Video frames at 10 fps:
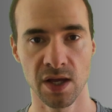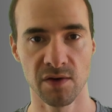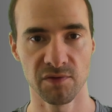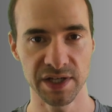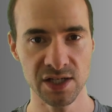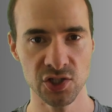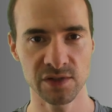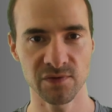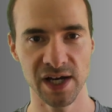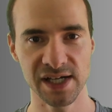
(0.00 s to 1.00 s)
Financial
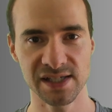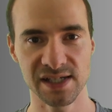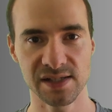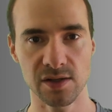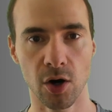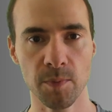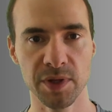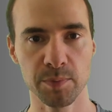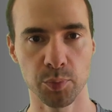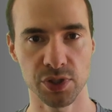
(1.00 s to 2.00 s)
advice is
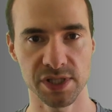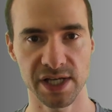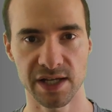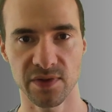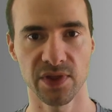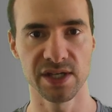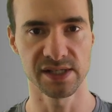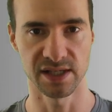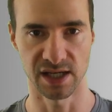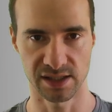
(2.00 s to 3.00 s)
omnipresent
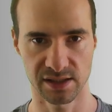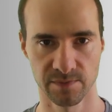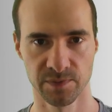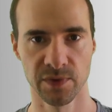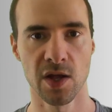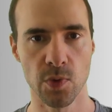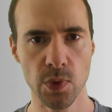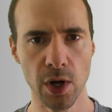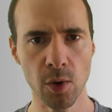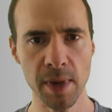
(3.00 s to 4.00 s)
these days.
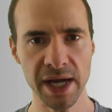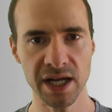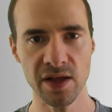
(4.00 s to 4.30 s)
No matter